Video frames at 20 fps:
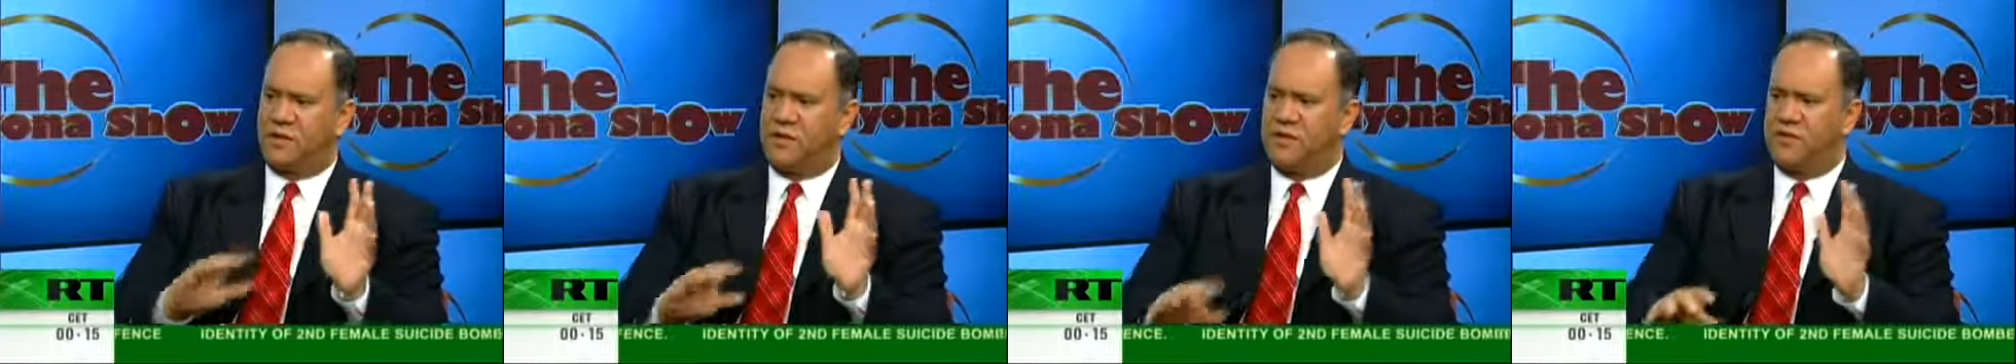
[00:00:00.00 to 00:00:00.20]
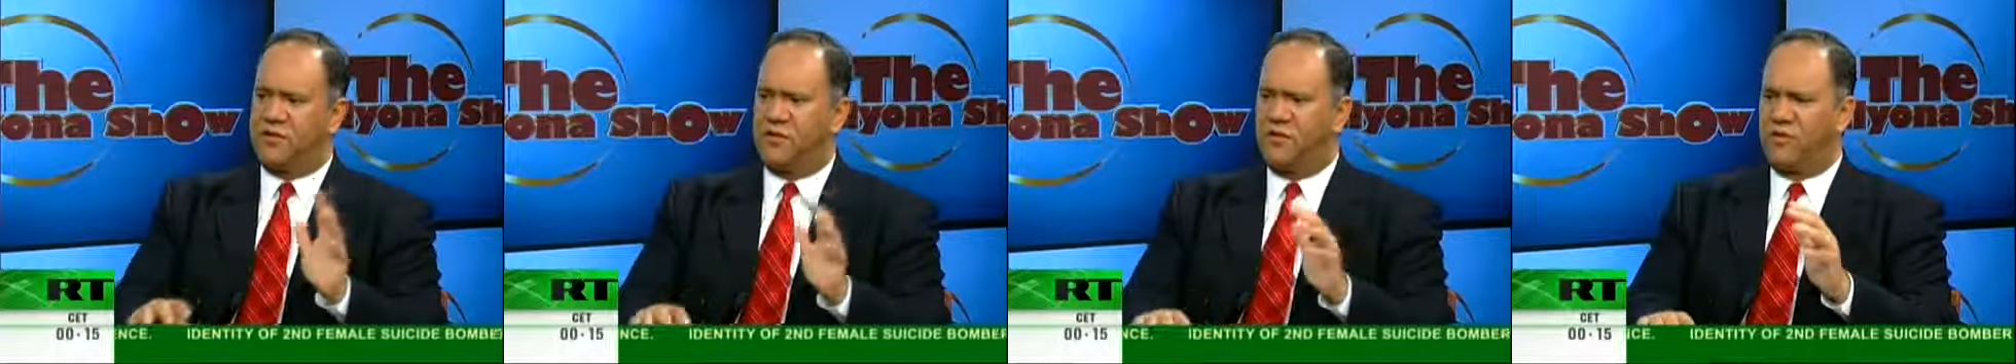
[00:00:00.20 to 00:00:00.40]

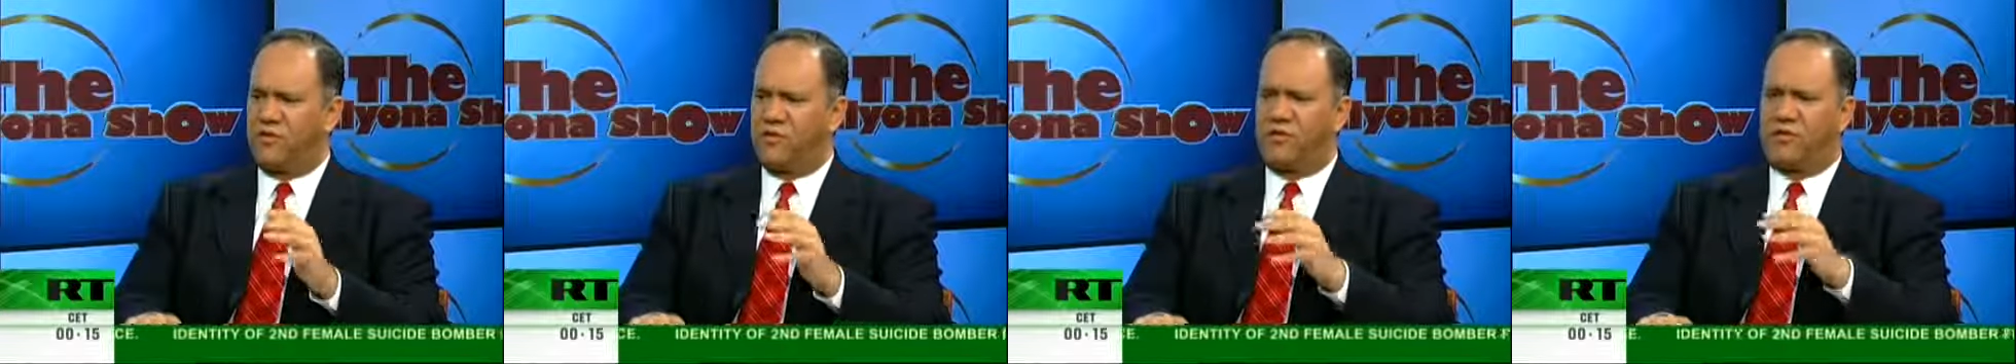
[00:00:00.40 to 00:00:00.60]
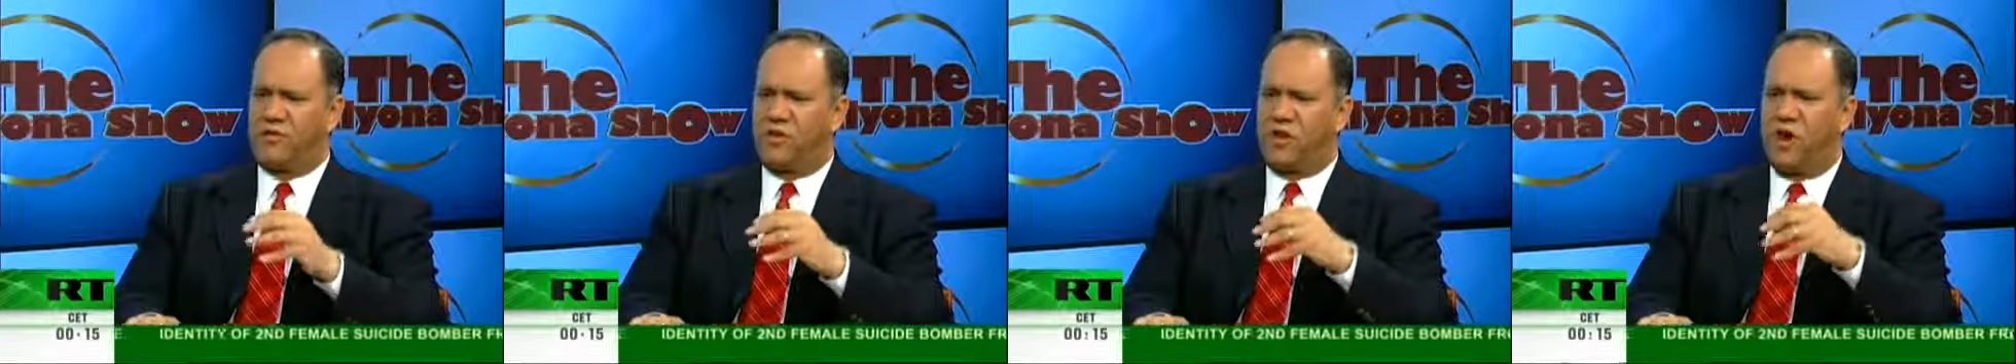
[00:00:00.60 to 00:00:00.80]
These are the
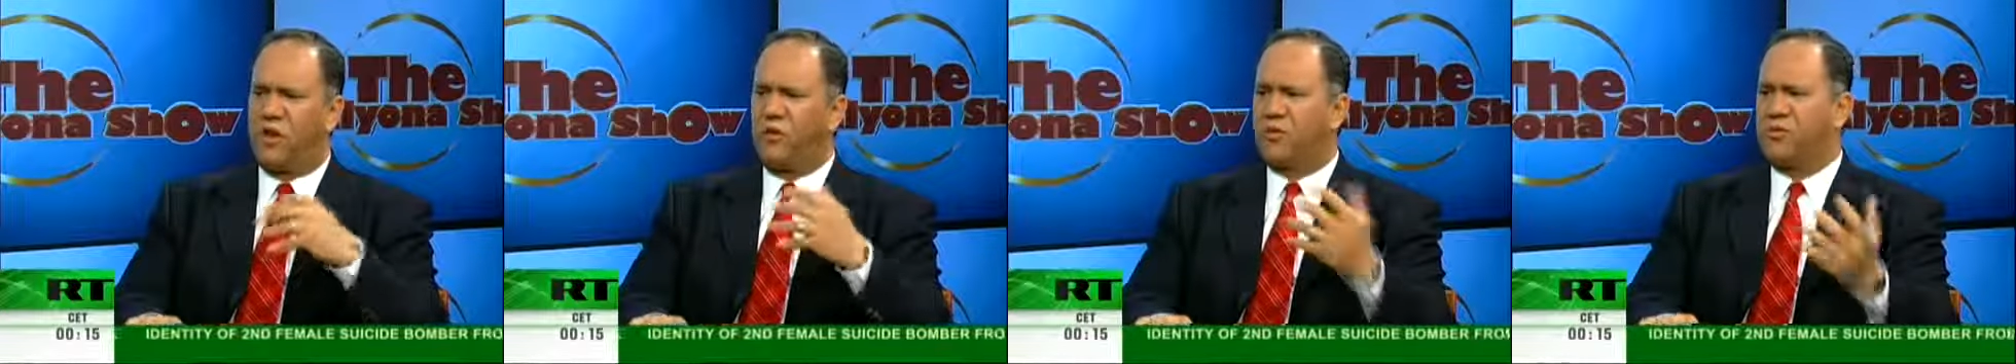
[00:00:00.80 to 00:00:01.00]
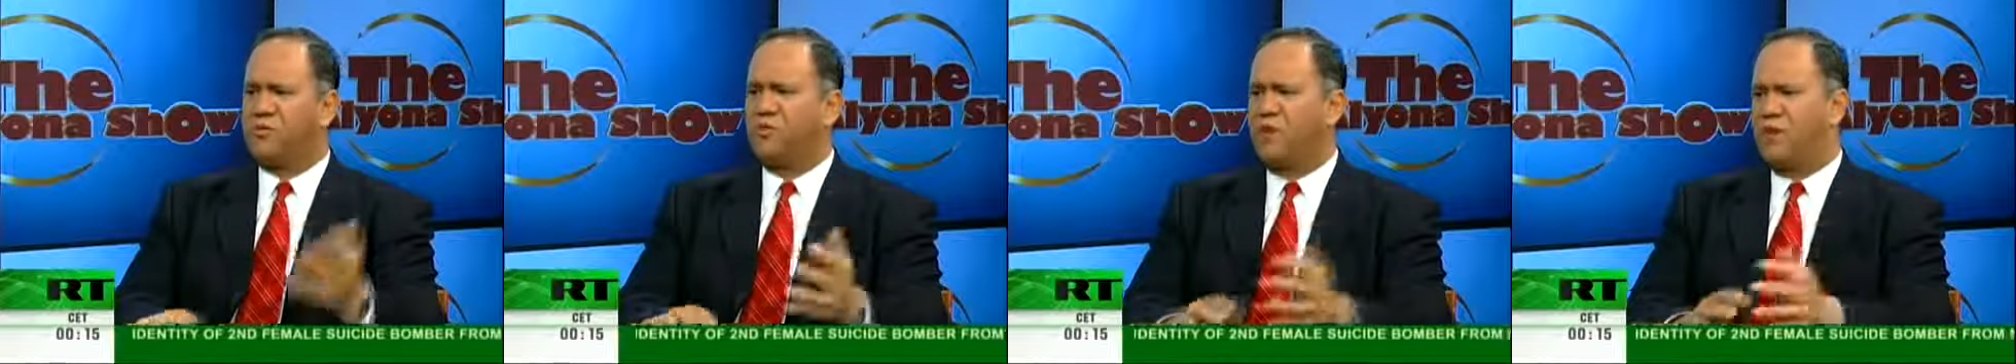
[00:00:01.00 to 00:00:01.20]

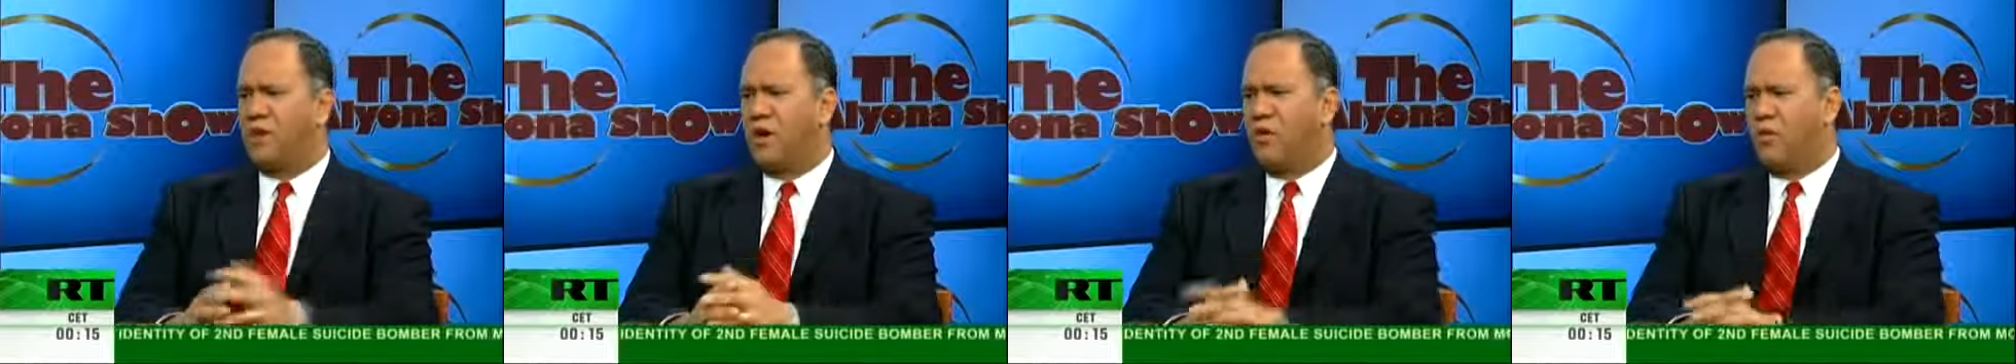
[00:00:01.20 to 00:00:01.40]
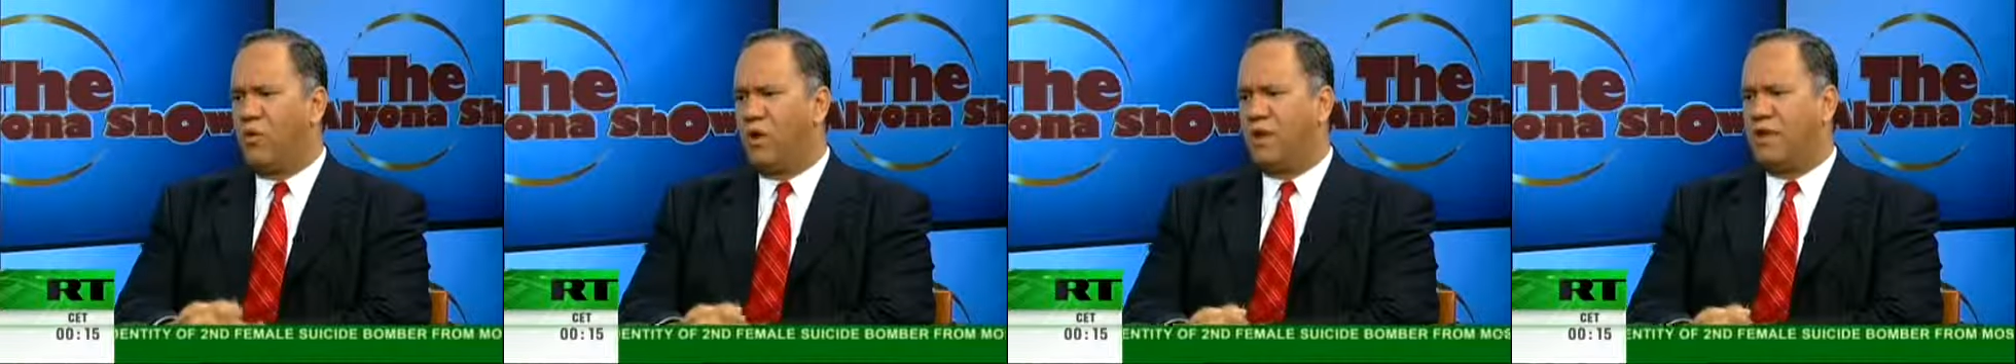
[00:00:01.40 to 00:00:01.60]
ghosts we
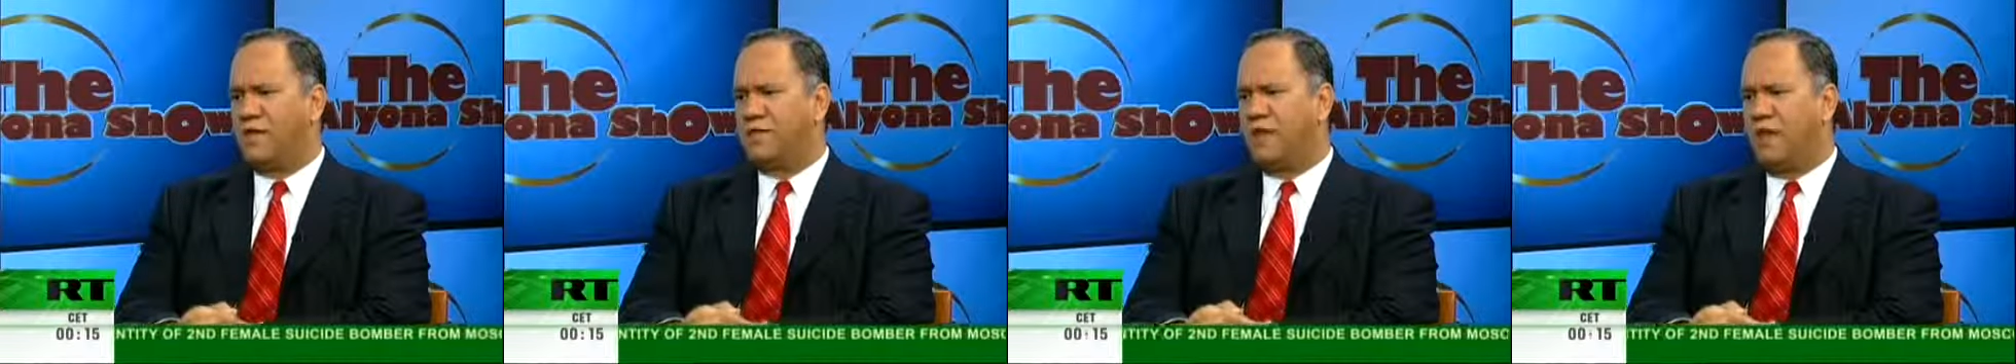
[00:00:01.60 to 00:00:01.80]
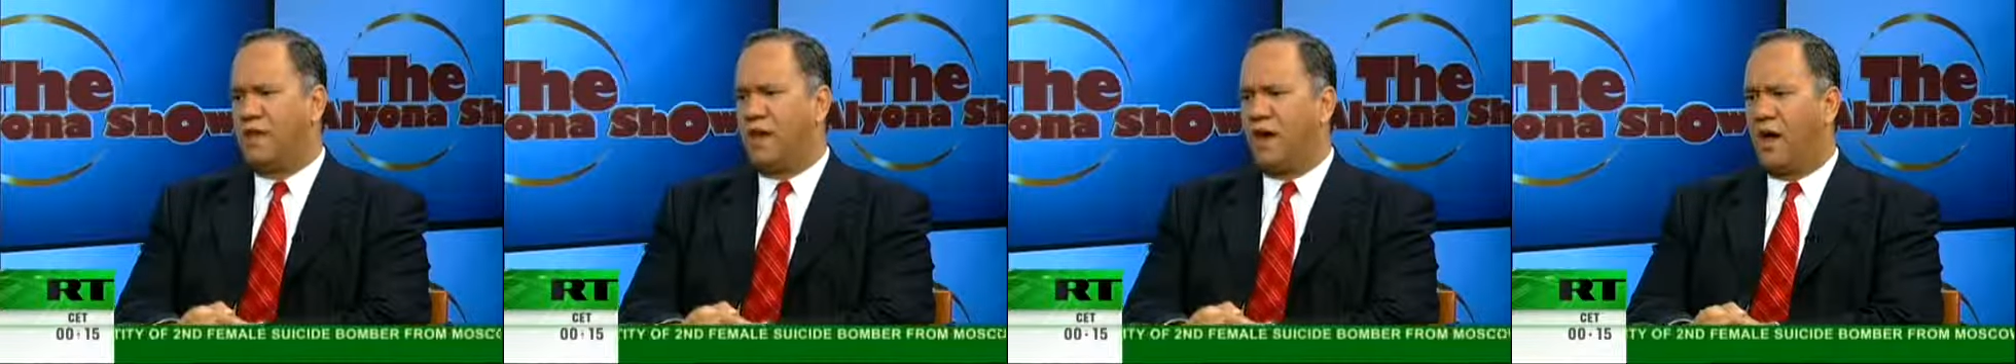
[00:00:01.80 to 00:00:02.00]
don't want to
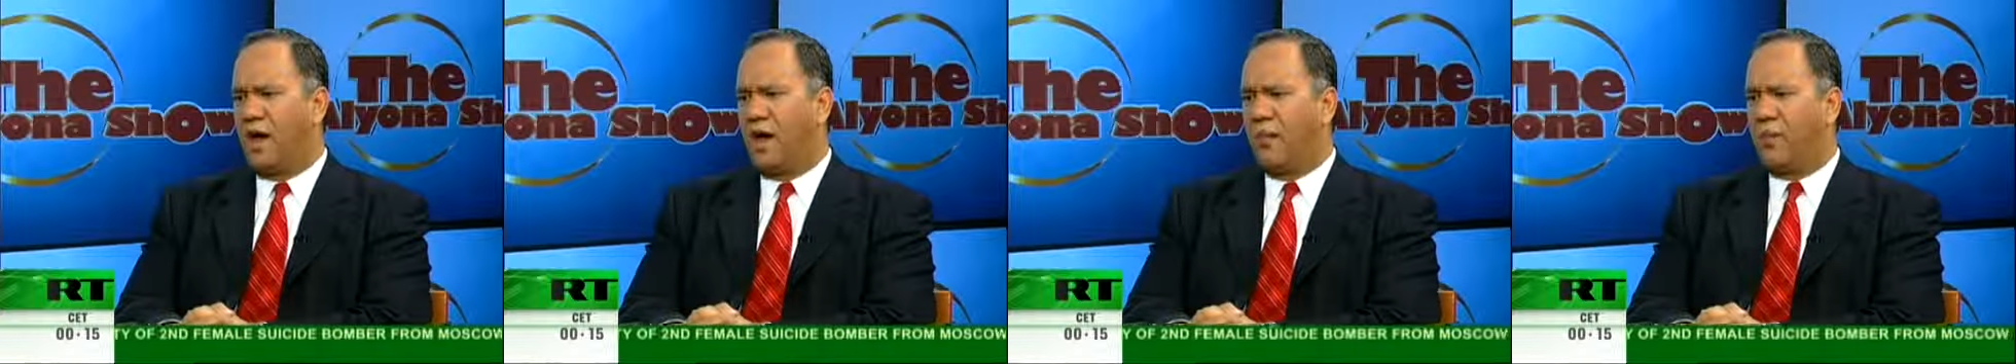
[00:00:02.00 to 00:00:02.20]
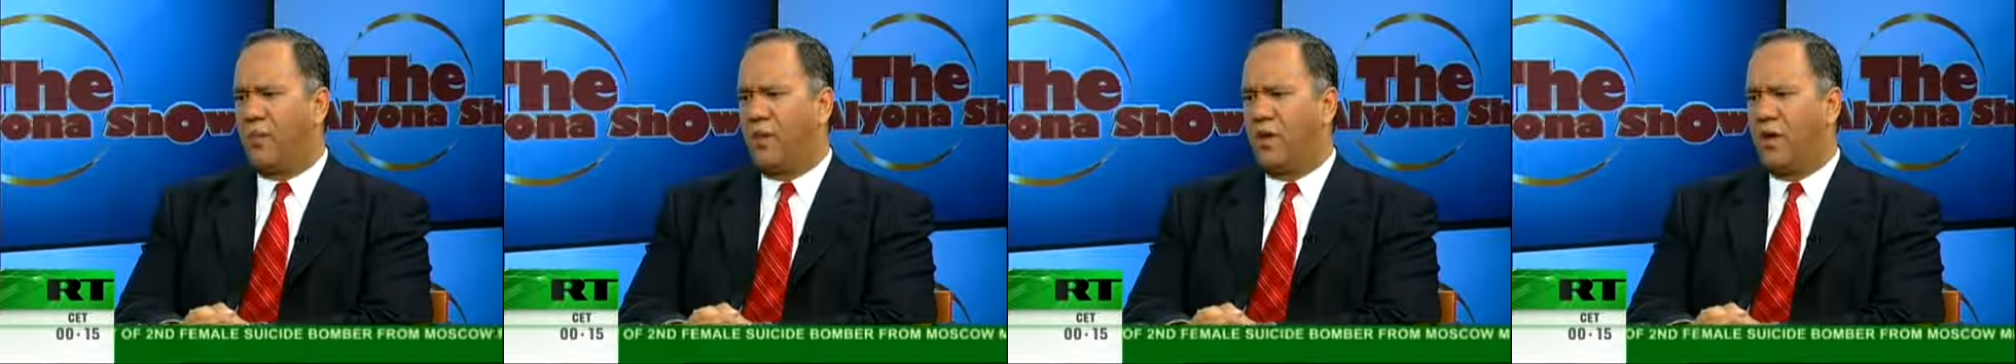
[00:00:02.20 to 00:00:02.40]
dig
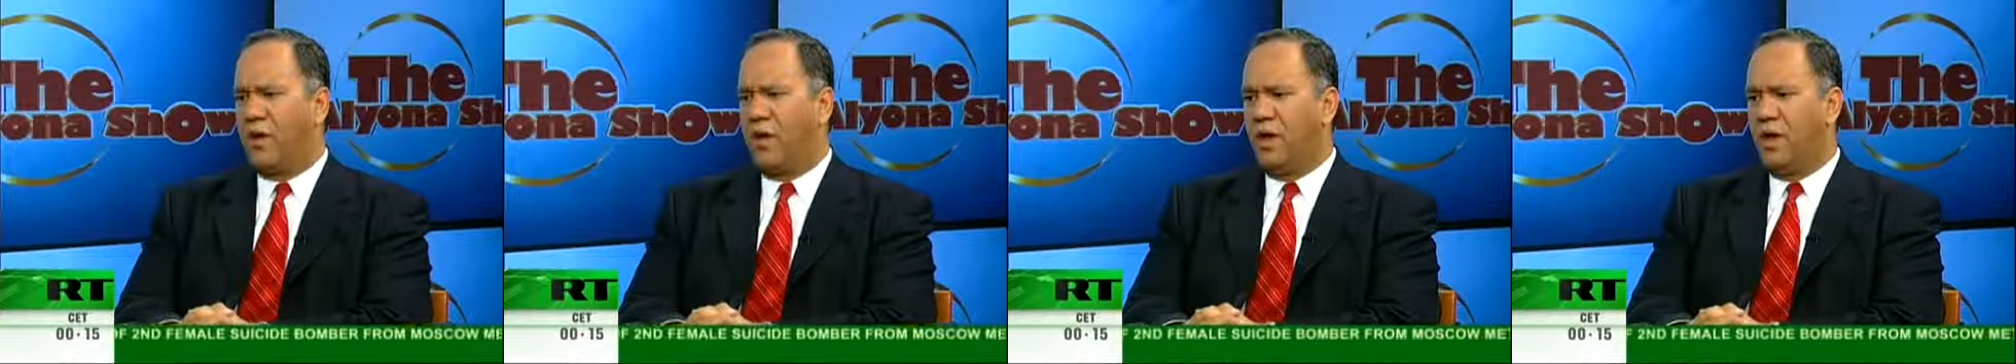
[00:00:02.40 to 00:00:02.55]
up.